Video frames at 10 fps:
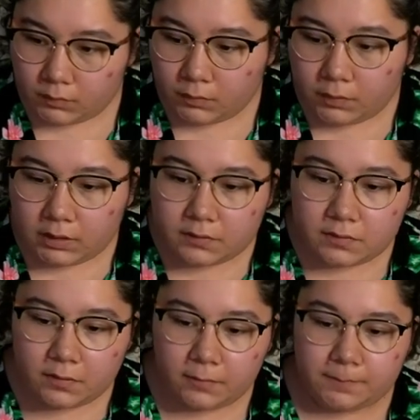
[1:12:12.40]
Okay,
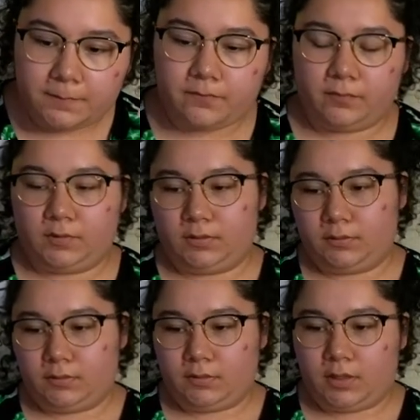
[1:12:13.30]
so,
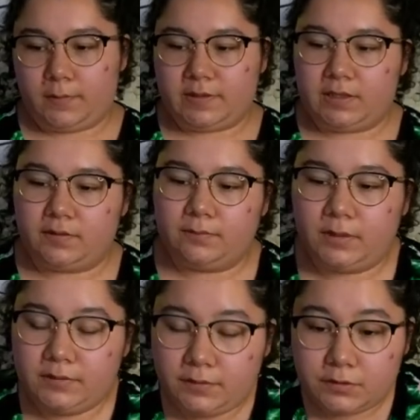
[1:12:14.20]
update.
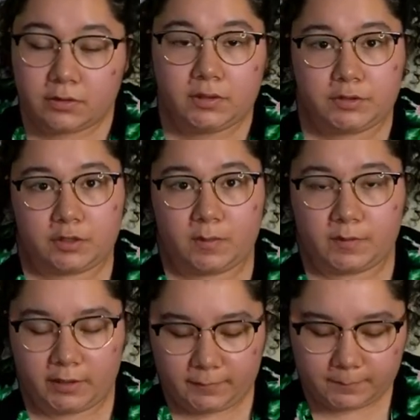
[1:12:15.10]
My sister got a job,
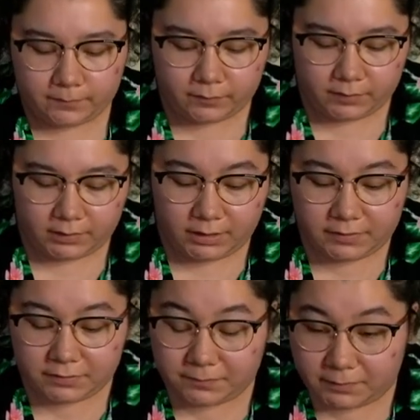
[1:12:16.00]
right? And
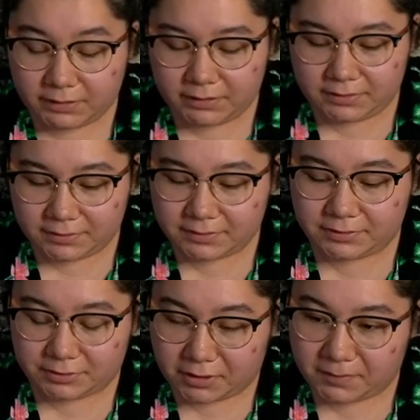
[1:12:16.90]
it's a really
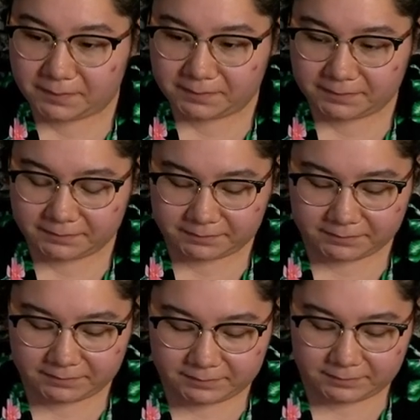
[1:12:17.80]
good job.
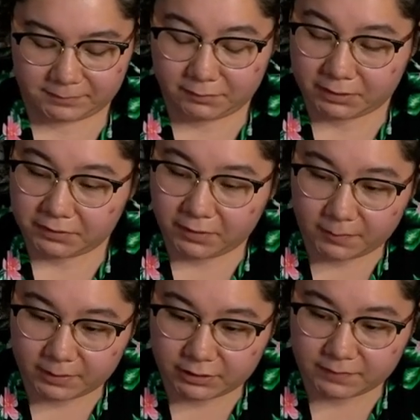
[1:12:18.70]
You wanna know how
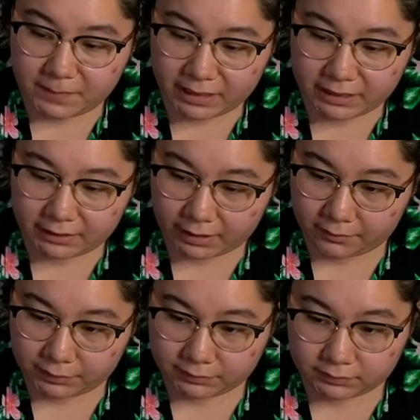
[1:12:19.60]
much she's making an
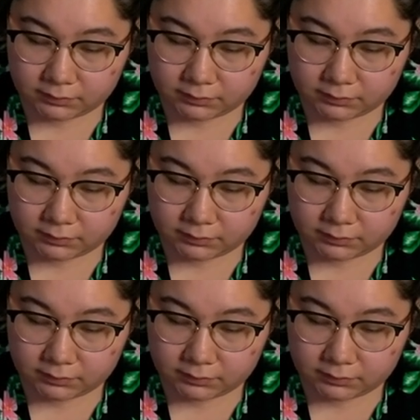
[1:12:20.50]
hour?